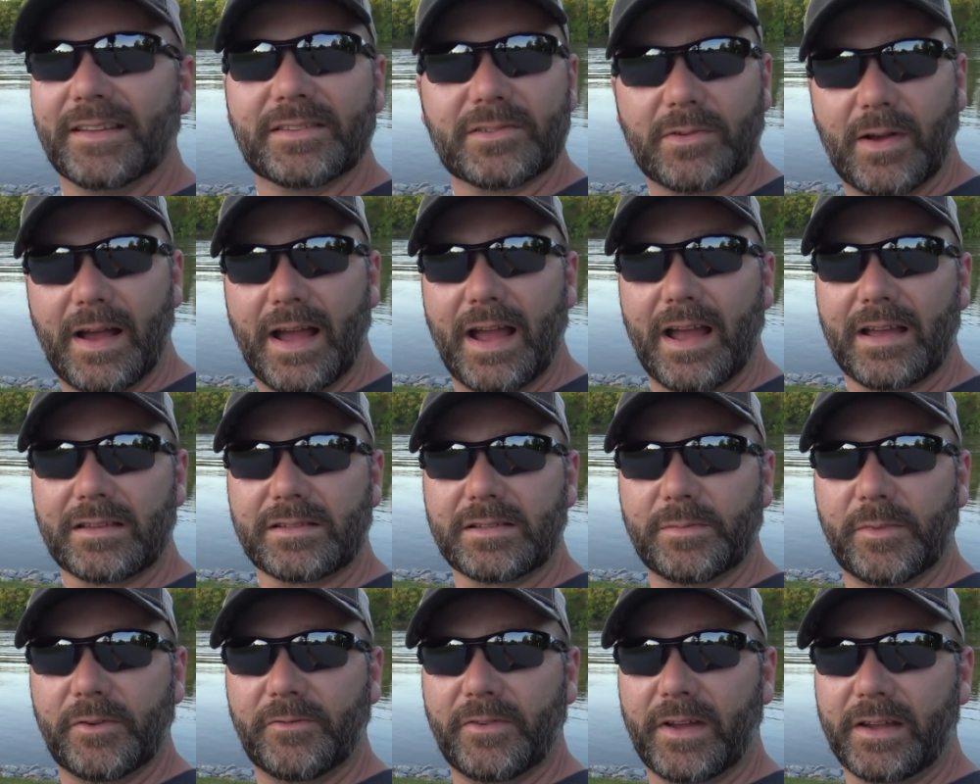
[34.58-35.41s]
So I
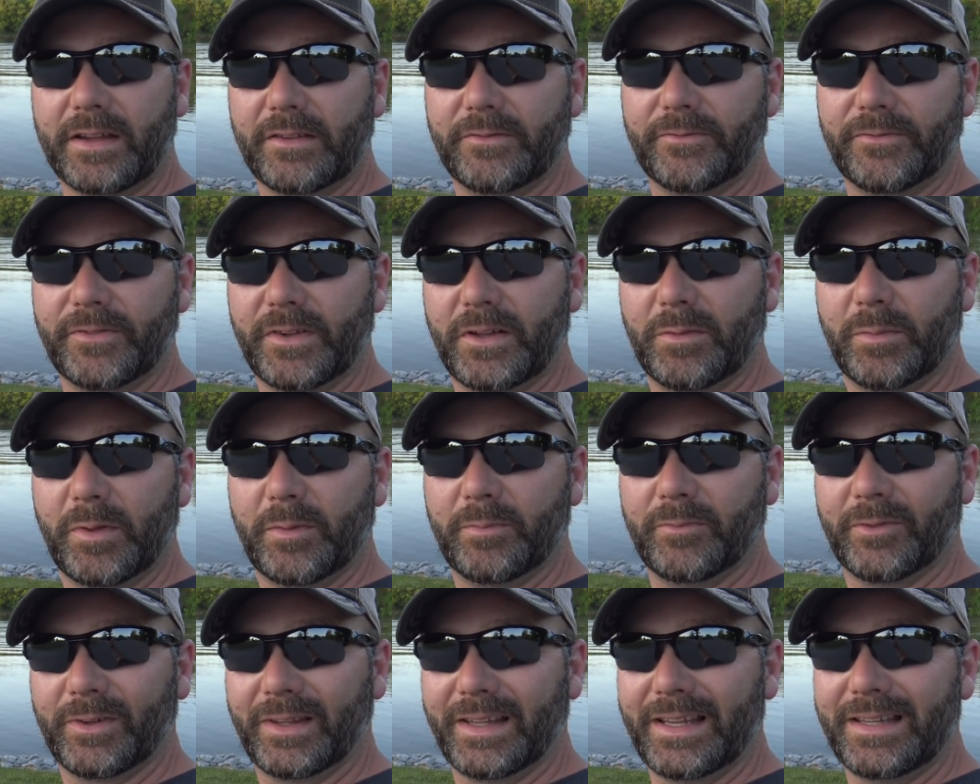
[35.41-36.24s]
asked him if I could film
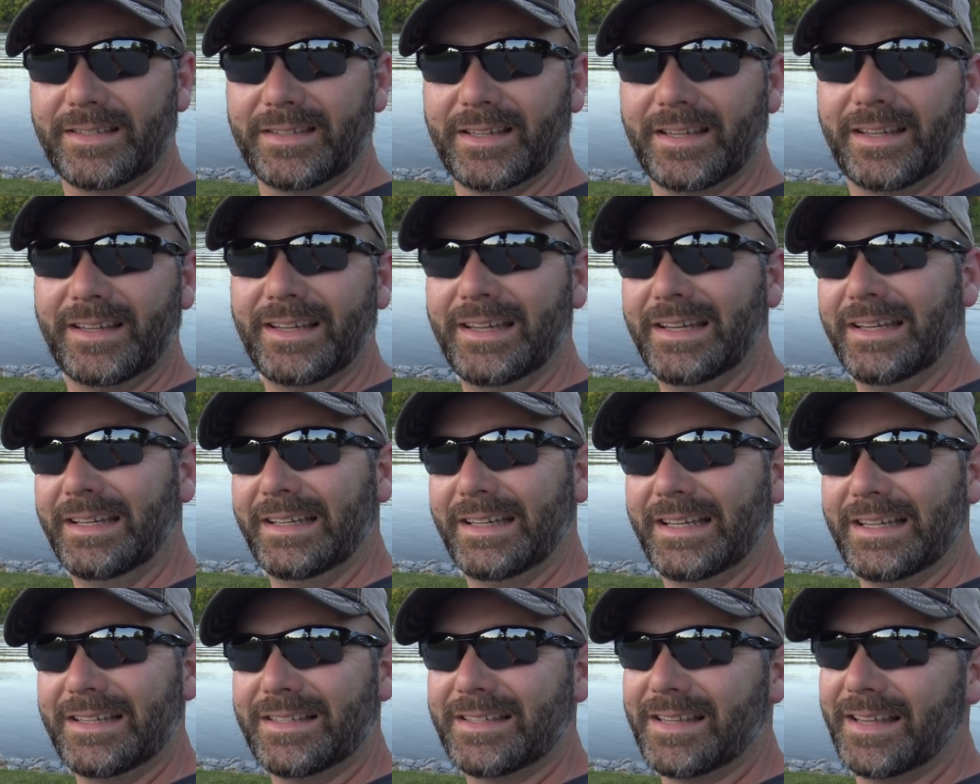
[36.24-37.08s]
him releasing.
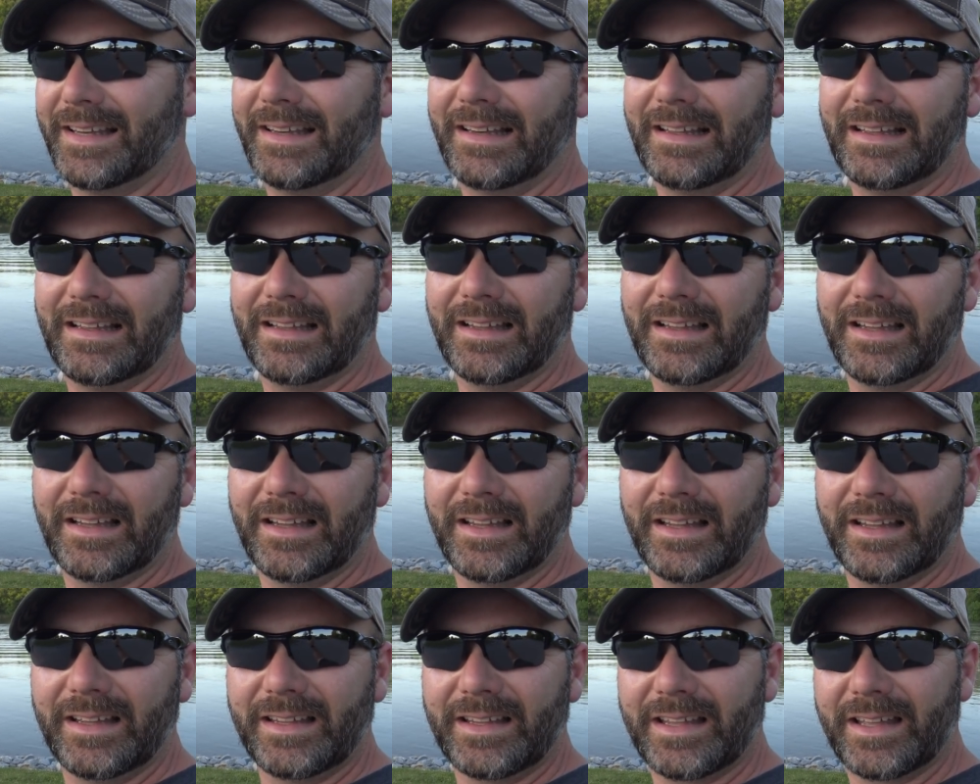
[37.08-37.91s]
He said,
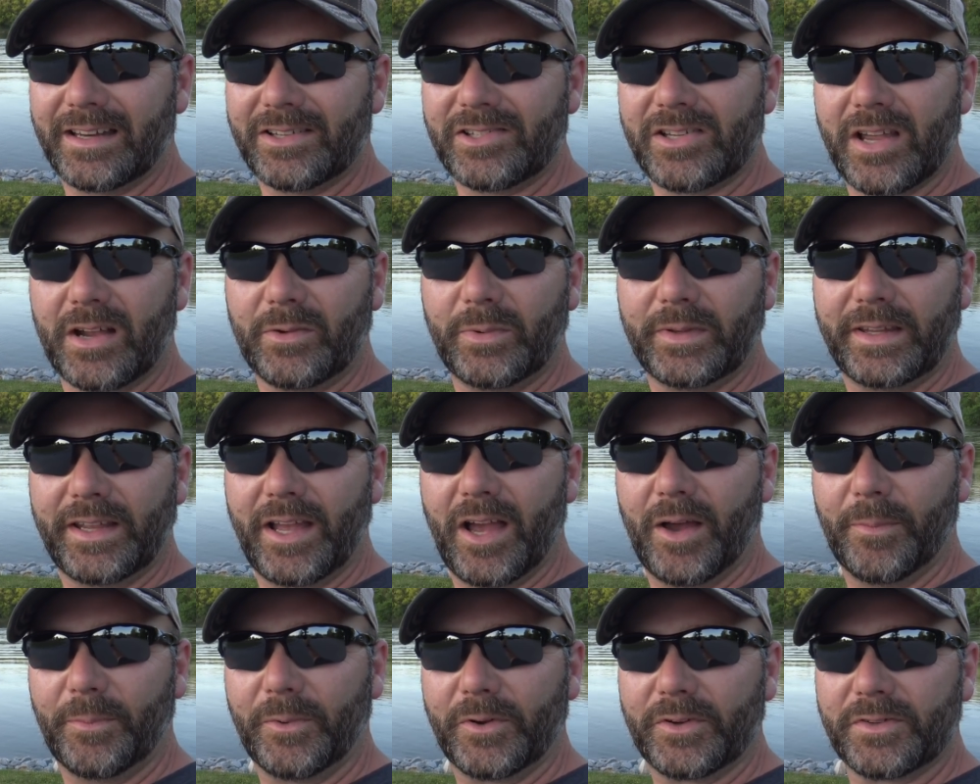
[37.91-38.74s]
nah, you gotta check with the
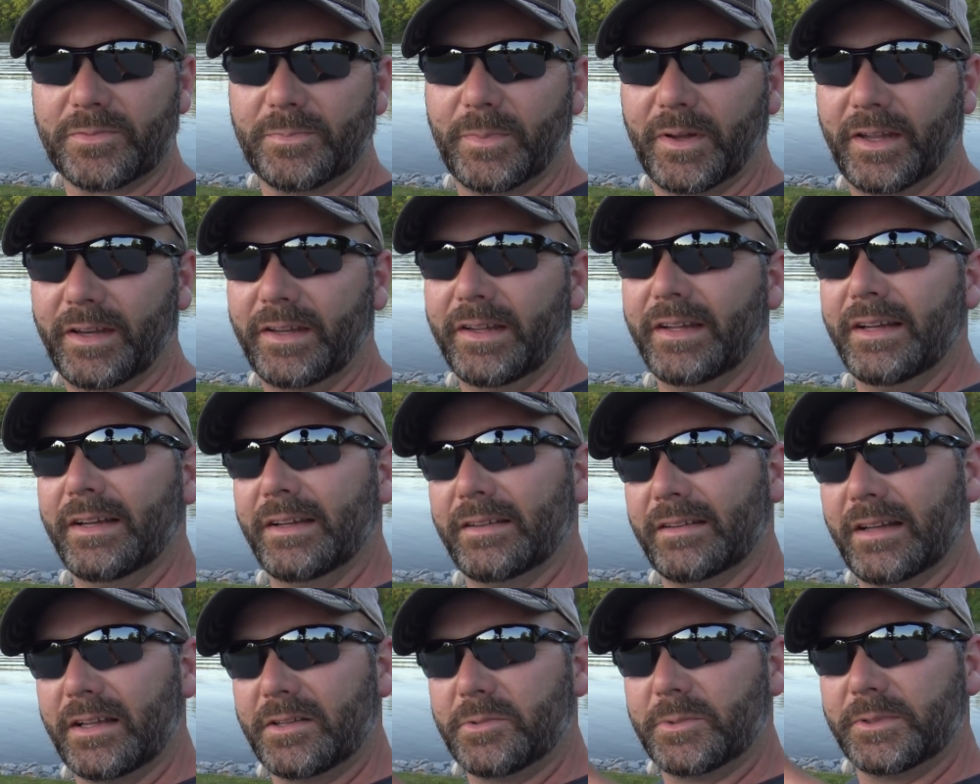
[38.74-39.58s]
uppers, but
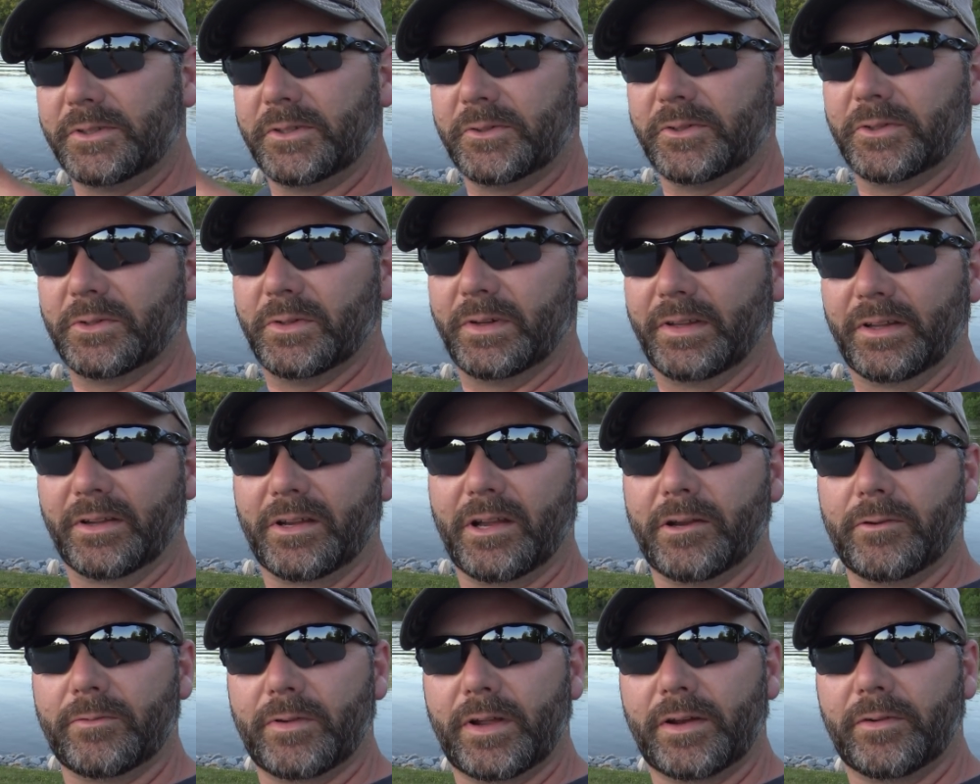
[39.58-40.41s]
that's what they're doing. They're
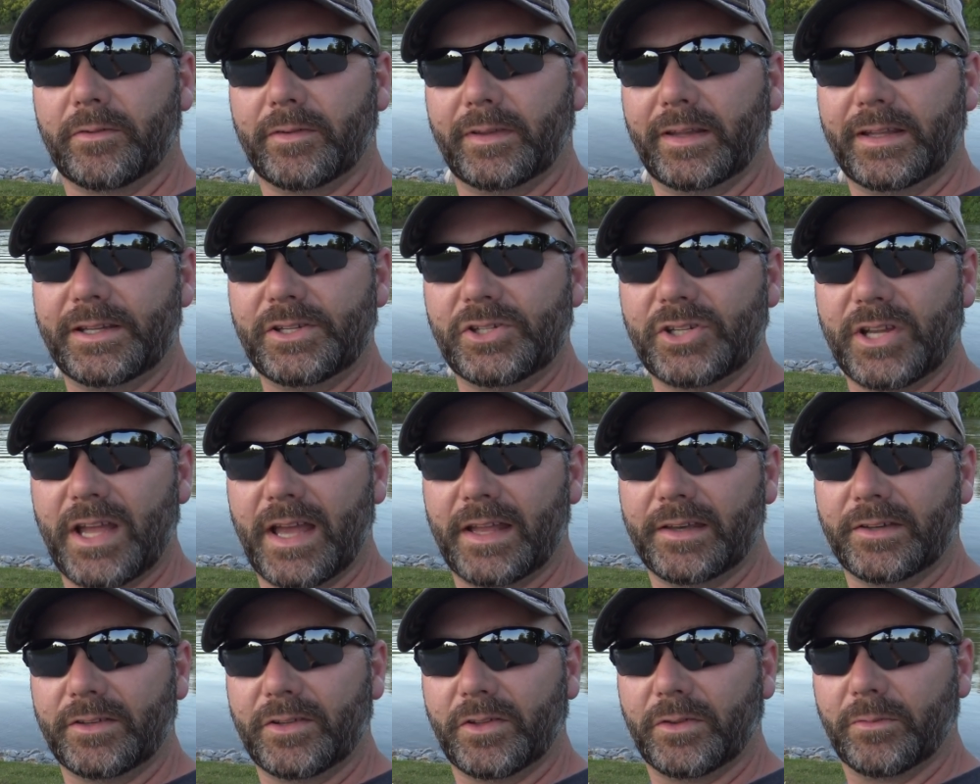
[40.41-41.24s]
getting ready to release
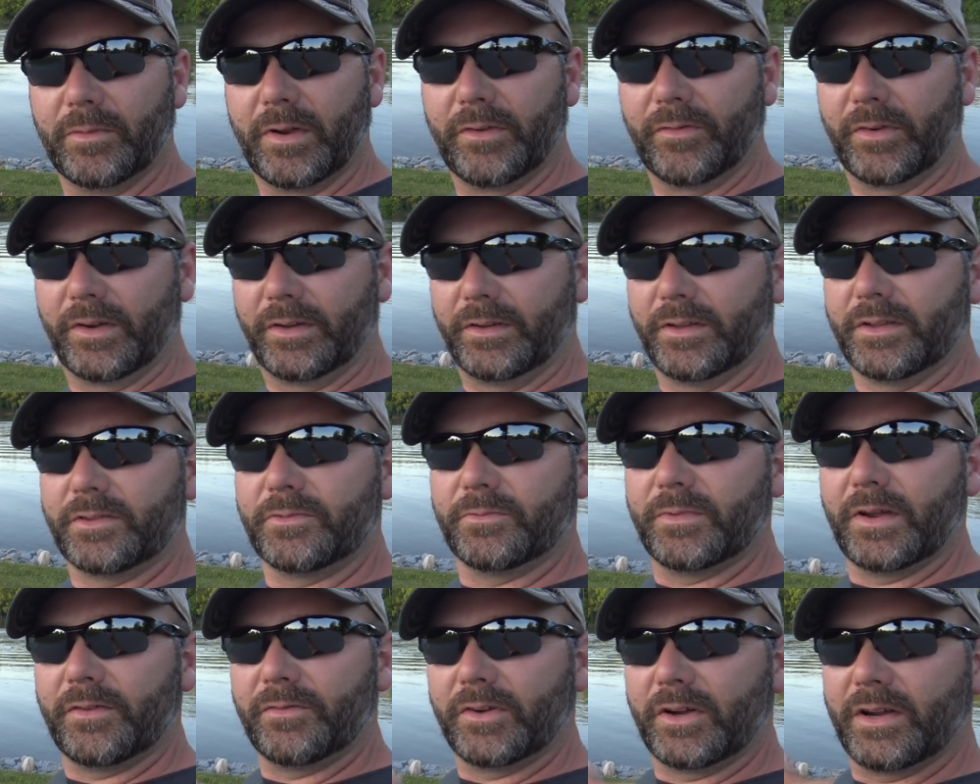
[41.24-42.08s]
shad into the river. And this
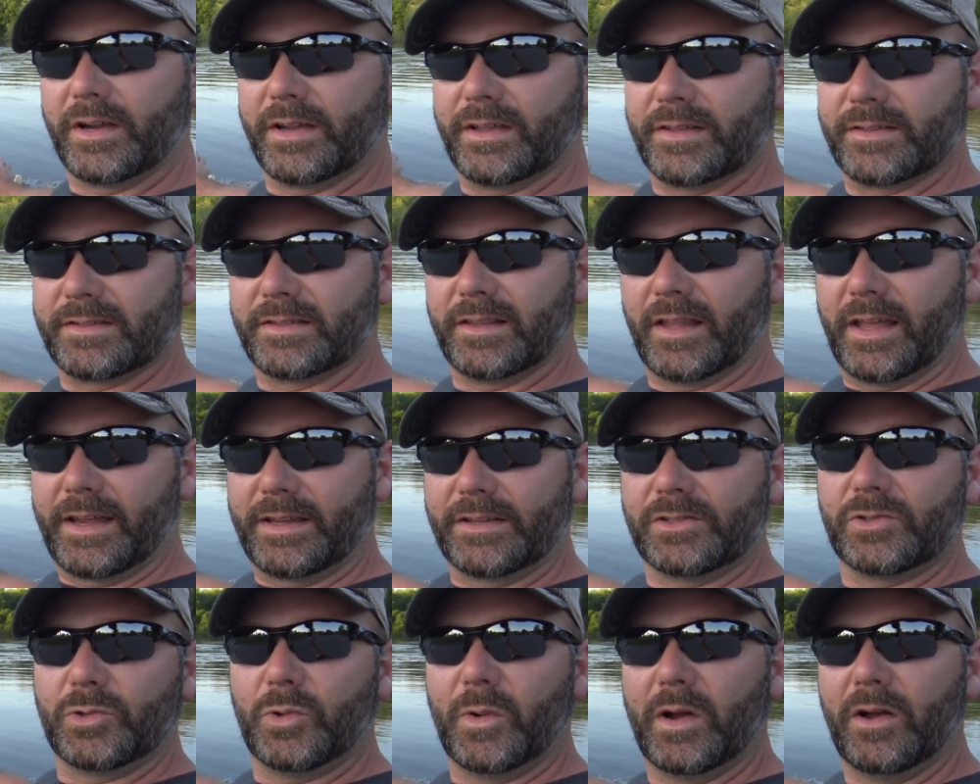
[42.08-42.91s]
river is
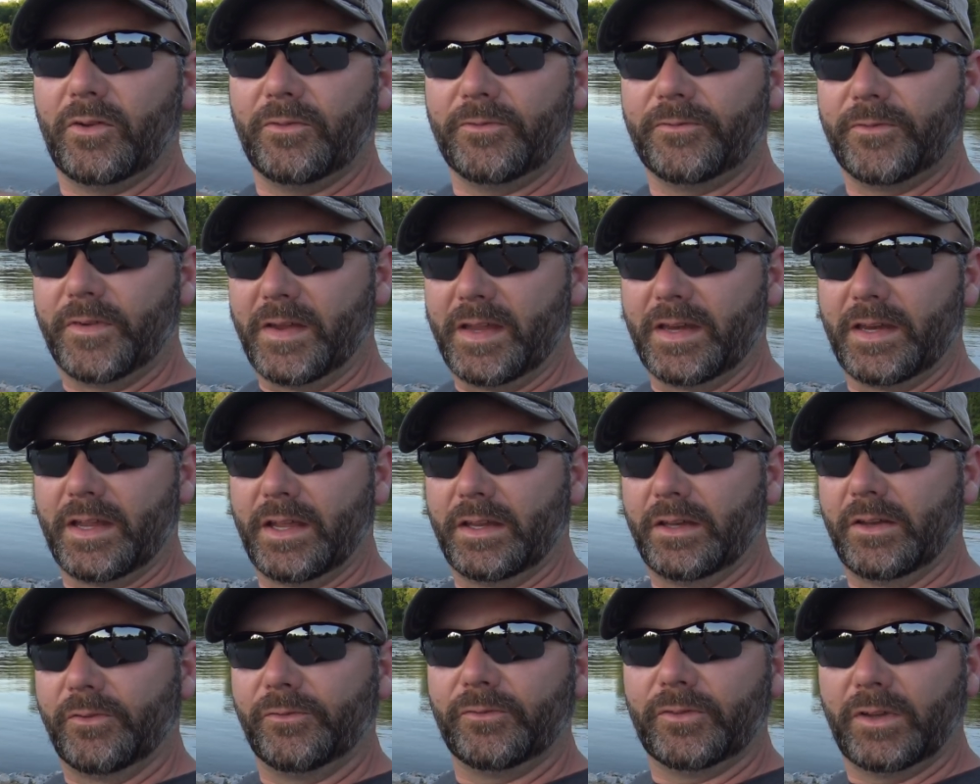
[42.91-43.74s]
like twelve feet
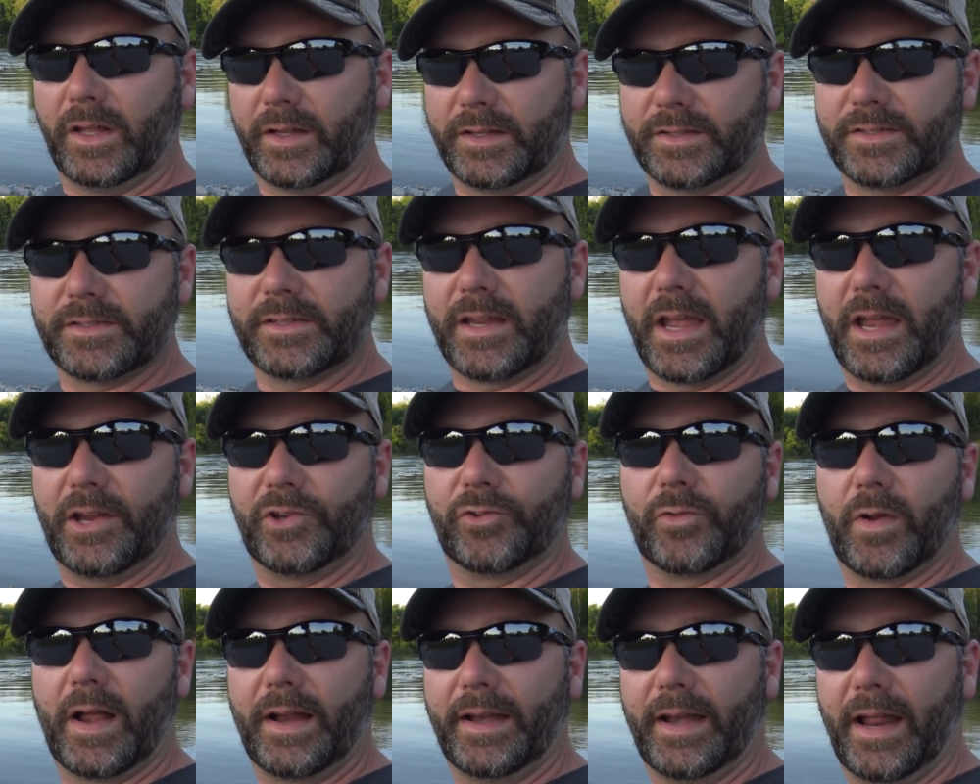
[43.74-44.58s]
into flood
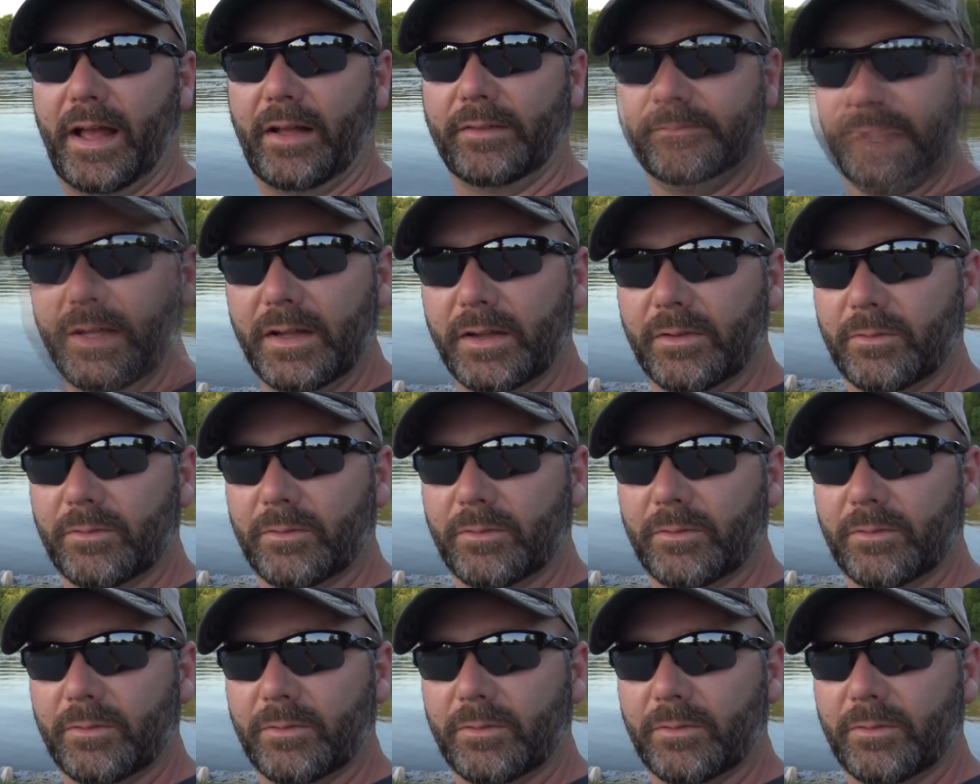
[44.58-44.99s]
stage right now.